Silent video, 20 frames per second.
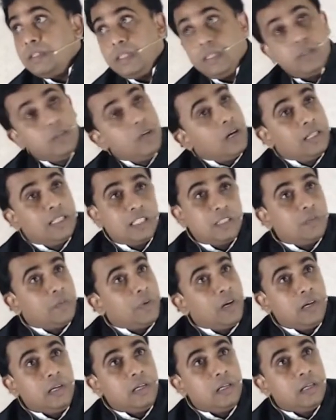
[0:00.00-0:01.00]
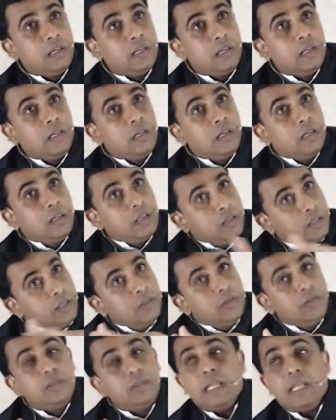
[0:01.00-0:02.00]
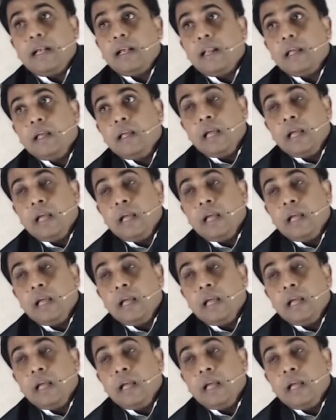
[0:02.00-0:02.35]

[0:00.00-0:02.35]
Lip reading: You got this point? Use that.